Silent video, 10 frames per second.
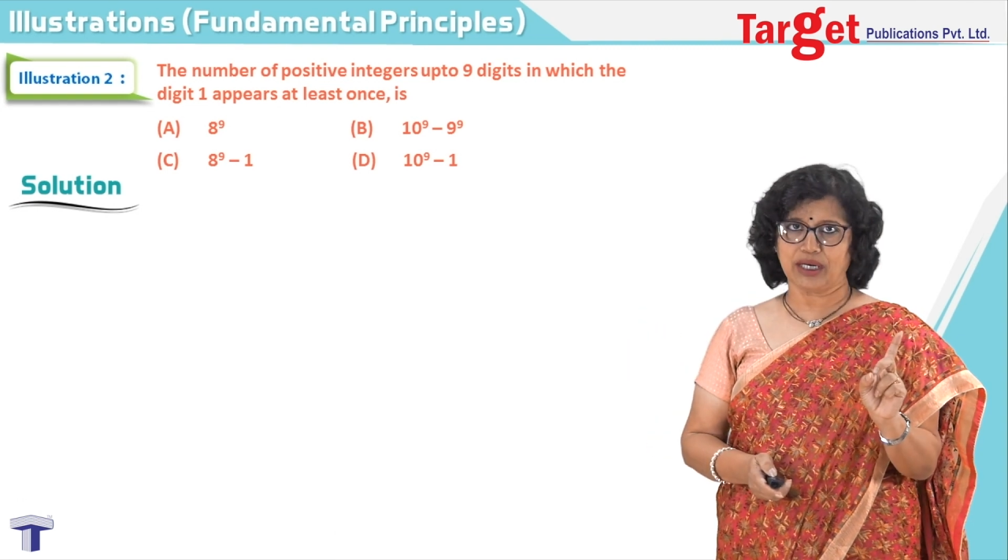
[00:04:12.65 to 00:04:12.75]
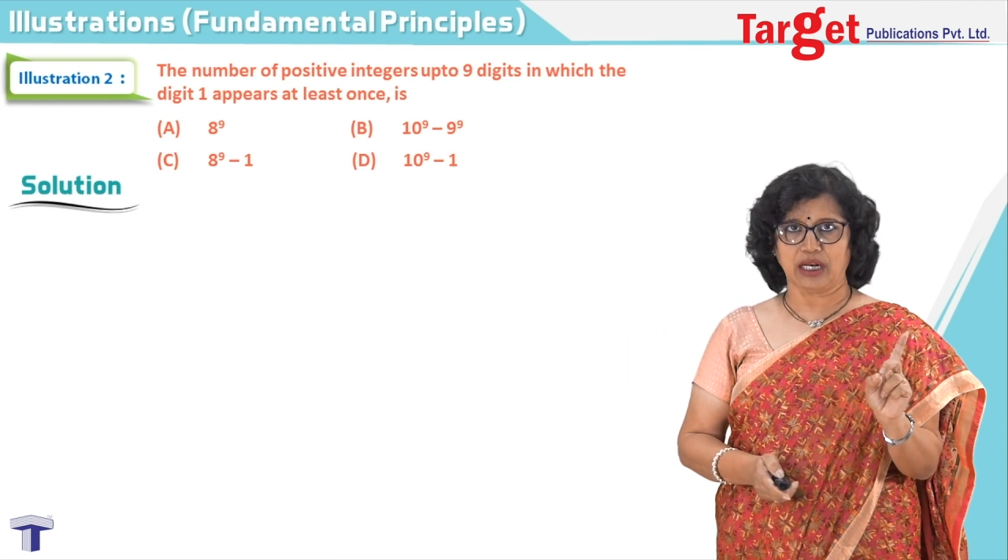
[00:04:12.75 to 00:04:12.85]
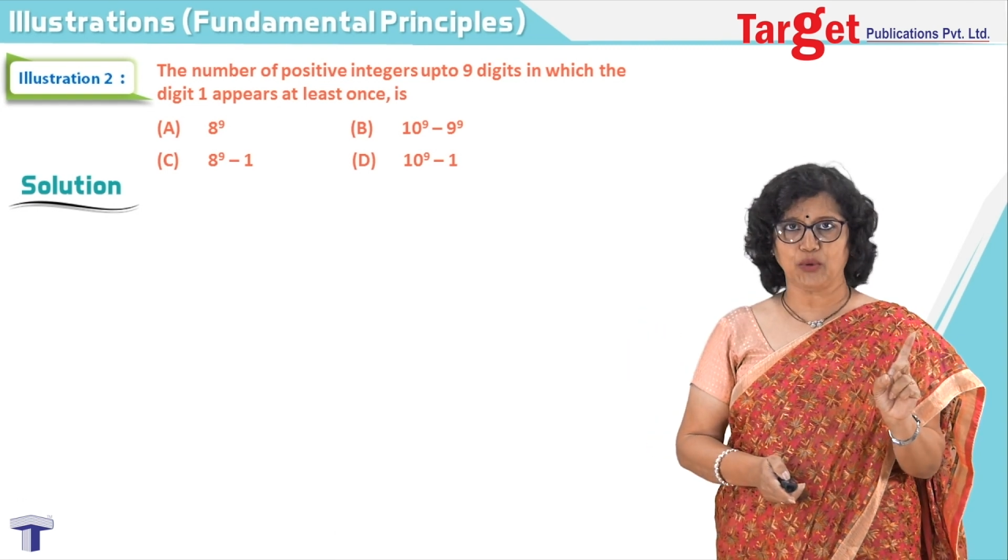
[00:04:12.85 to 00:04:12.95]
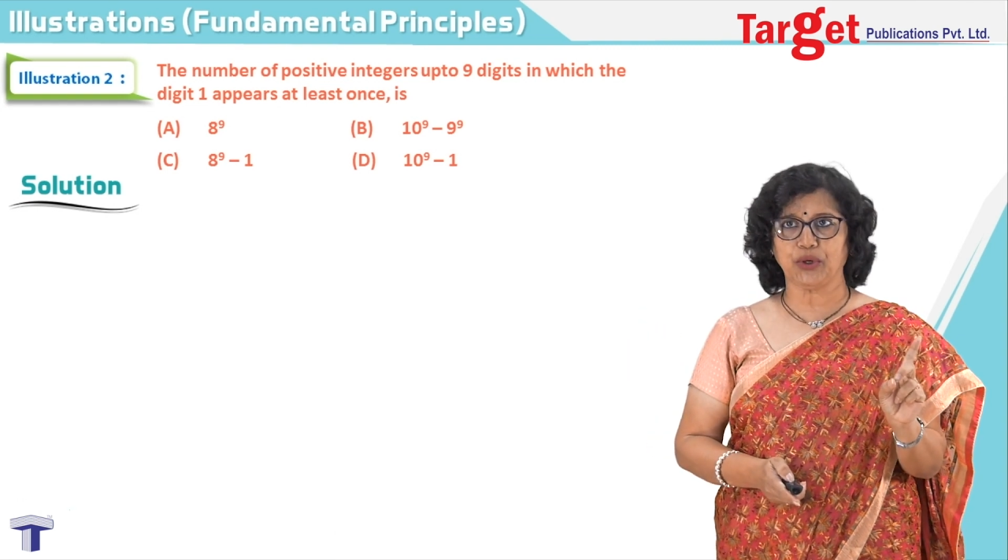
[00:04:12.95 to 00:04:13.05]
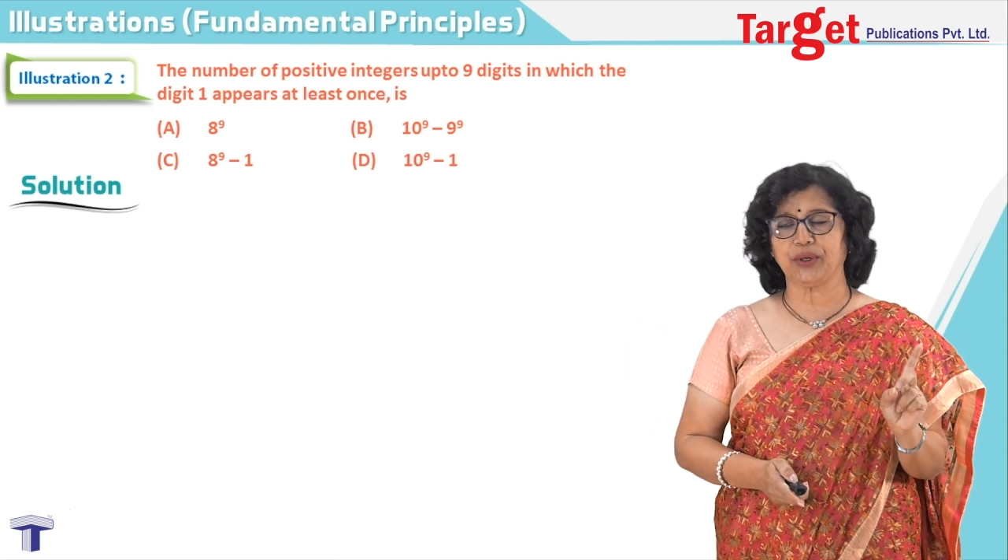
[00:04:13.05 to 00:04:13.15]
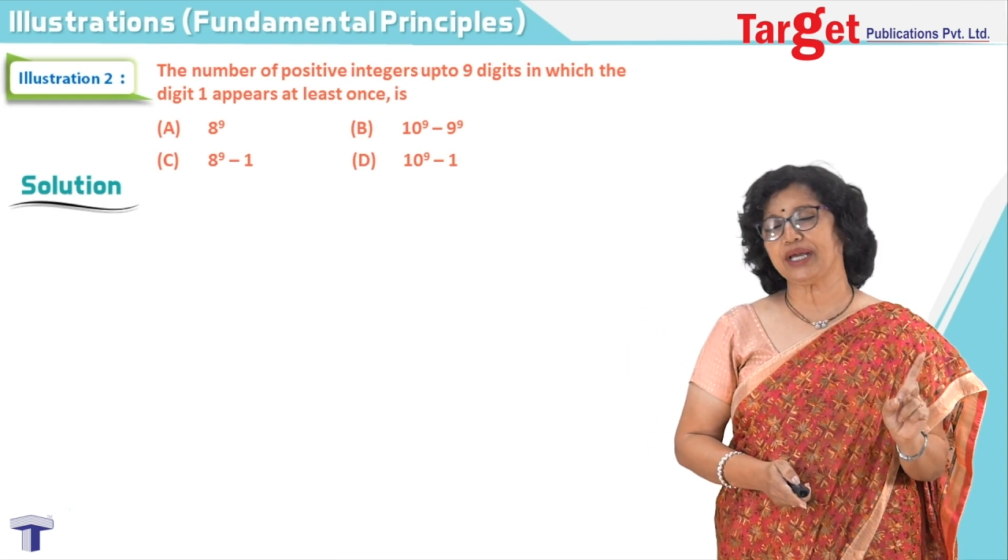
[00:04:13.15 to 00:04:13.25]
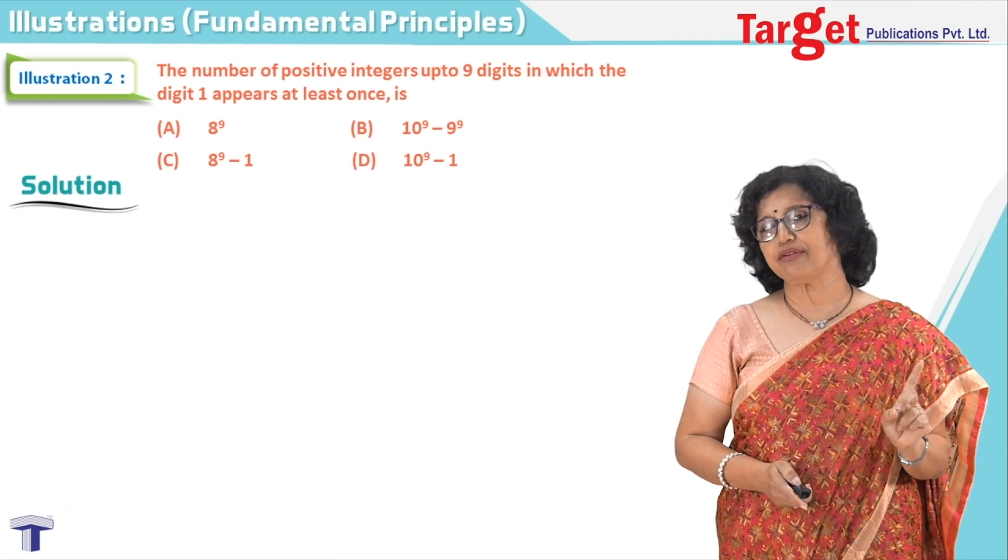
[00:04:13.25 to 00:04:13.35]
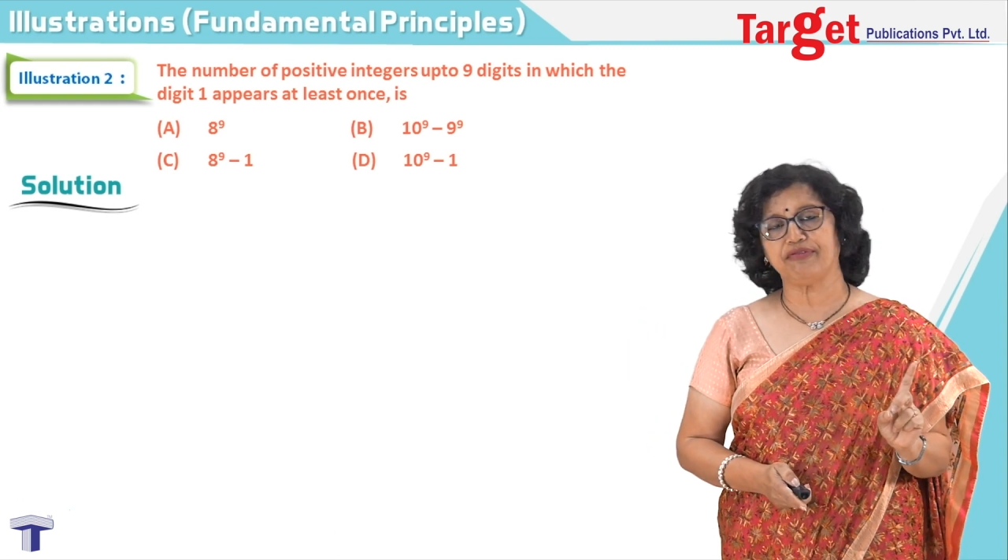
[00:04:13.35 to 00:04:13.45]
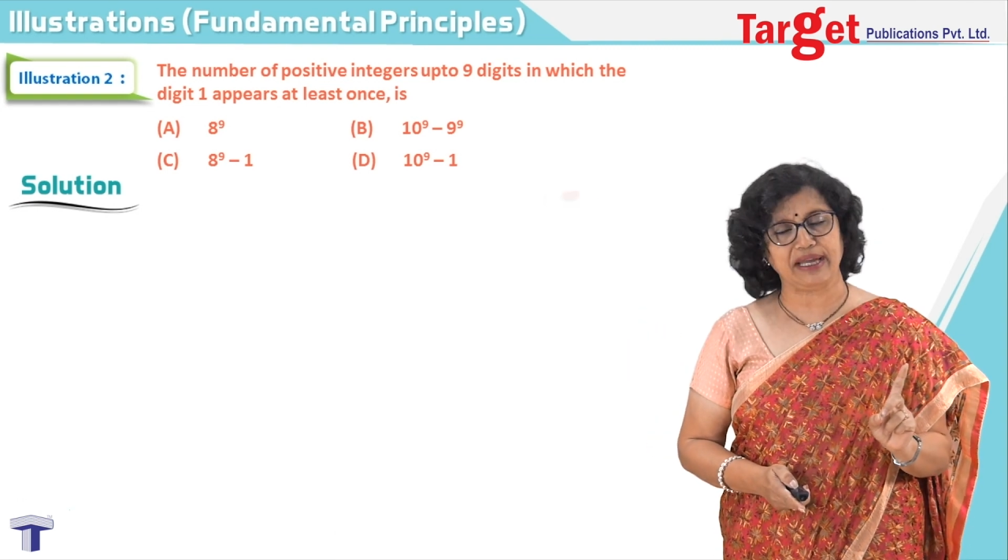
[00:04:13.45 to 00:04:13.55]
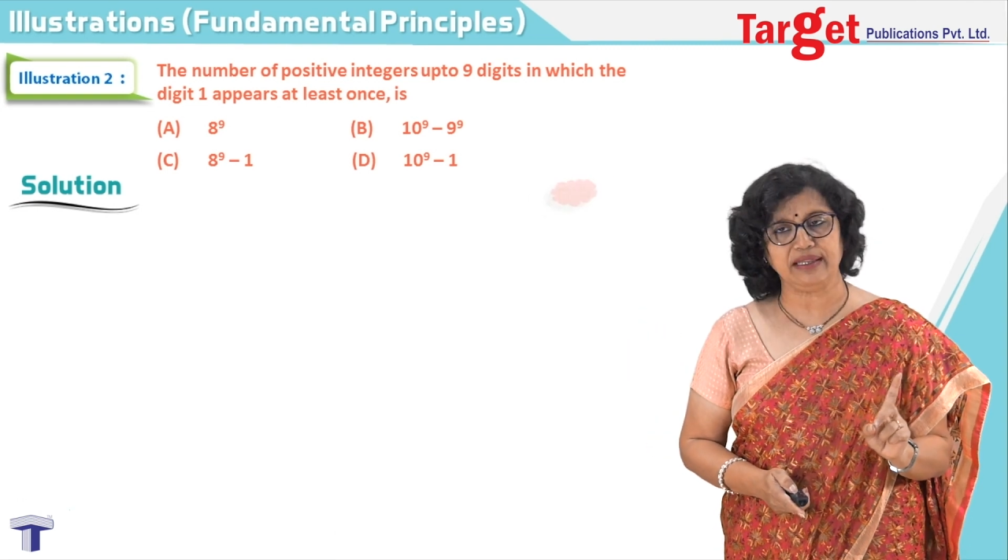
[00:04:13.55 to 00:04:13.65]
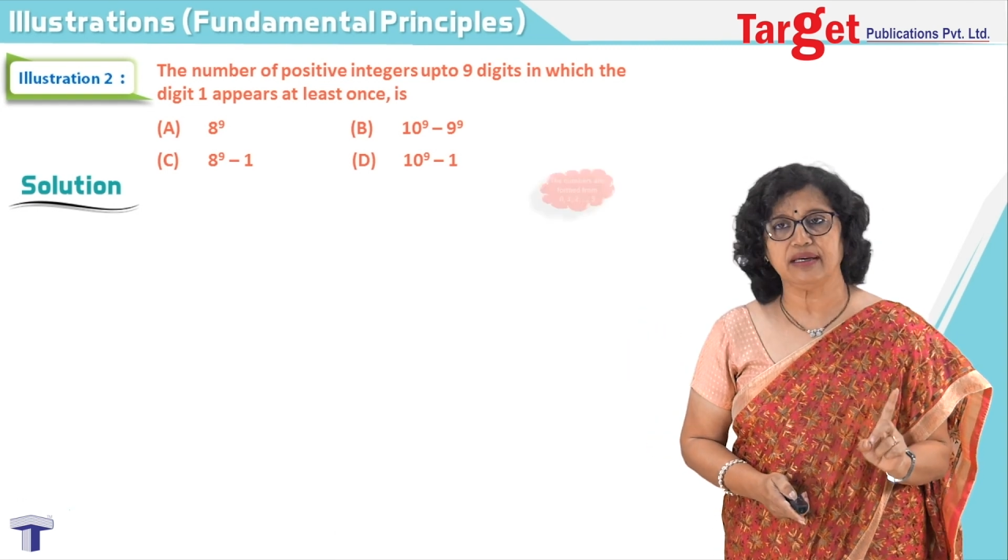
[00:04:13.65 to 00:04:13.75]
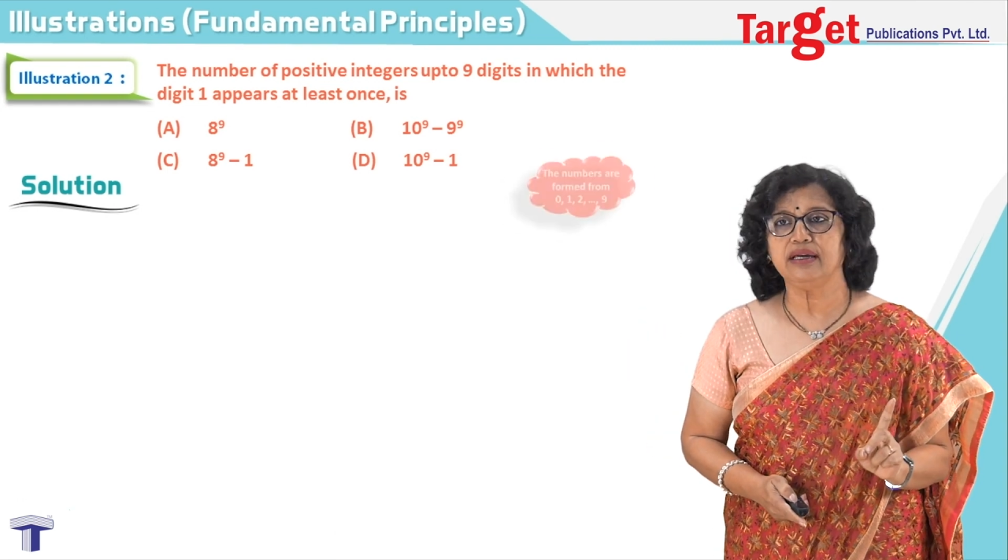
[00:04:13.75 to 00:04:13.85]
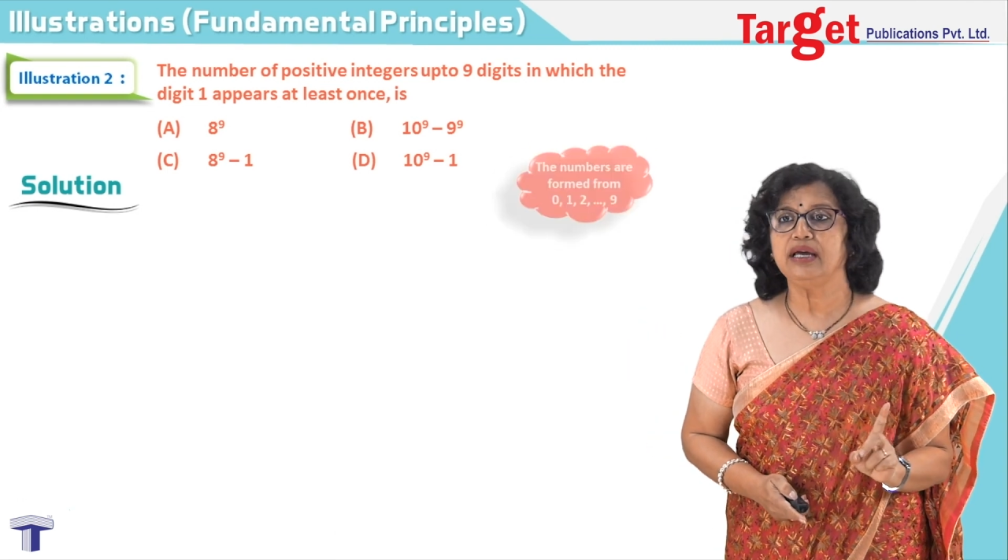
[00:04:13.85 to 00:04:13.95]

are allowed to take. Fine.